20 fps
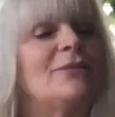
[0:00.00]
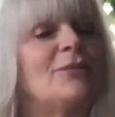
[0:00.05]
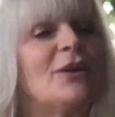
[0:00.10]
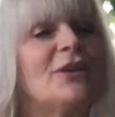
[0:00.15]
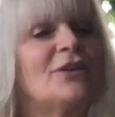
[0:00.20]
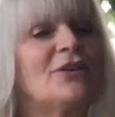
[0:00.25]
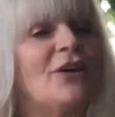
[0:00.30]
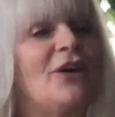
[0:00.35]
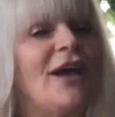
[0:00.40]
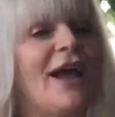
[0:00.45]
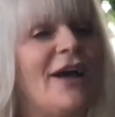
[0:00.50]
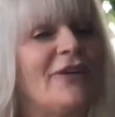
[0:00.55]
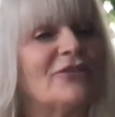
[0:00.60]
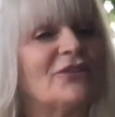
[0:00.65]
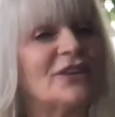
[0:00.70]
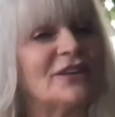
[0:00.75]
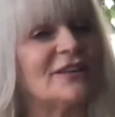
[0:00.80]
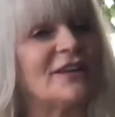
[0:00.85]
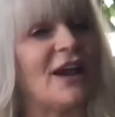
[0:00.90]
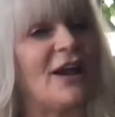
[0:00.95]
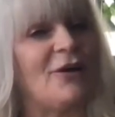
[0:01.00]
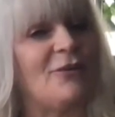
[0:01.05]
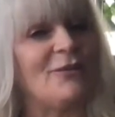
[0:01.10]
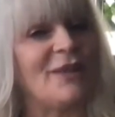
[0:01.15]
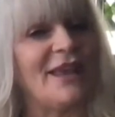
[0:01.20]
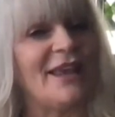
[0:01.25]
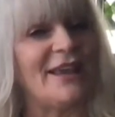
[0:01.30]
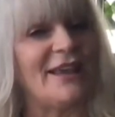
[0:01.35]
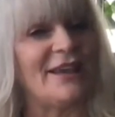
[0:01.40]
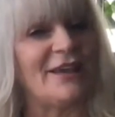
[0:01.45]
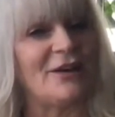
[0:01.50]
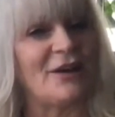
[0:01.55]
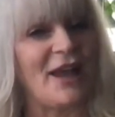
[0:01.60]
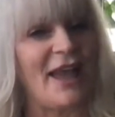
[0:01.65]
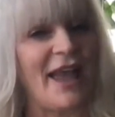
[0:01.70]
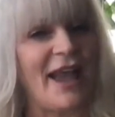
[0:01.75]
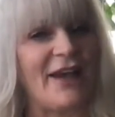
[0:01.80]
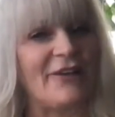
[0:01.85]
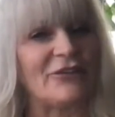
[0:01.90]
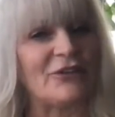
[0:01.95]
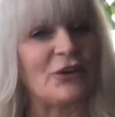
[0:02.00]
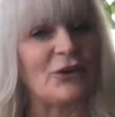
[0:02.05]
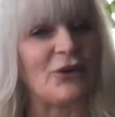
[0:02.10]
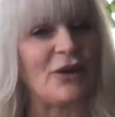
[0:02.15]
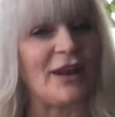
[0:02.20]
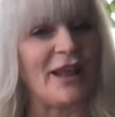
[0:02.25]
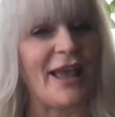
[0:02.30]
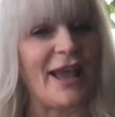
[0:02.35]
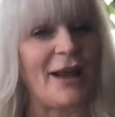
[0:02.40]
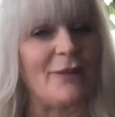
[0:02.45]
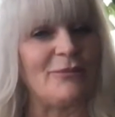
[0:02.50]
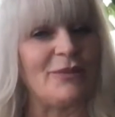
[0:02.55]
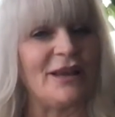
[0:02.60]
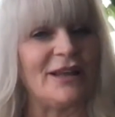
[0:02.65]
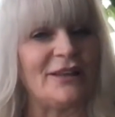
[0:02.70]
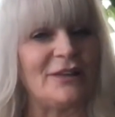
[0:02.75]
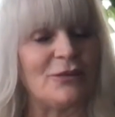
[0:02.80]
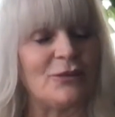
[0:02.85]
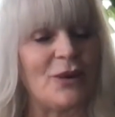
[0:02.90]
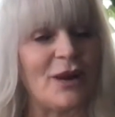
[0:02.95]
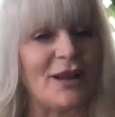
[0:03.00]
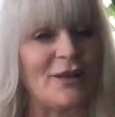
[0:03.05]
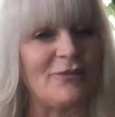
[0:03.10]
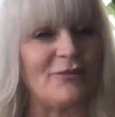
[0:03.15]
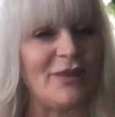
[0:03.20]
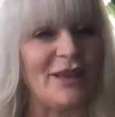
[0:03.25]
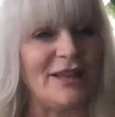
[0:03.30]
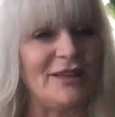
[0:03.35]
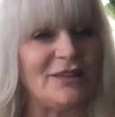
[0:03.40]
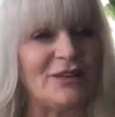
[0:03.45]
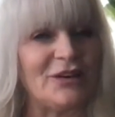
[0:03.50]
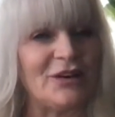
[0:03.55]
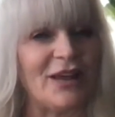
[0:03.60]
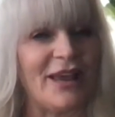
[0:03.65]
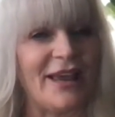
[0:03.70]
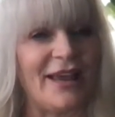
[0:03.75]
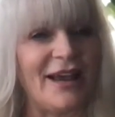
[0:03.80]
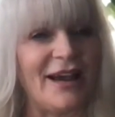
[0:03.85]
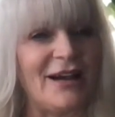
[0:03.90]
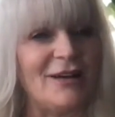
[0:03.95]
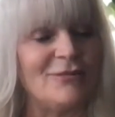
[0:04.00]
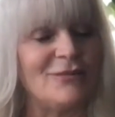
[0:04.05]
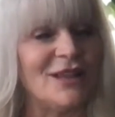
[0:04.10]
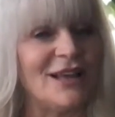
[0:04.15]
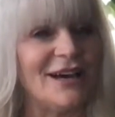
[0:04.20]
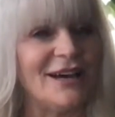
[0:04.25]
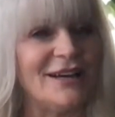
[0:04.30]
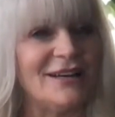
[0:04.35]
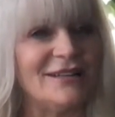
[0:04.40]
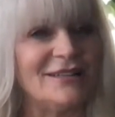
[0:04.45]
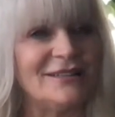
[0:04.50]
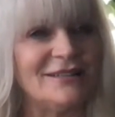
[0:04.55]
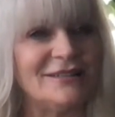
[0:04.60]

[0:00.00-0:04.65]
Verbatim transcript: but you'll have to tell me after it happens what it means. Okay, Amla?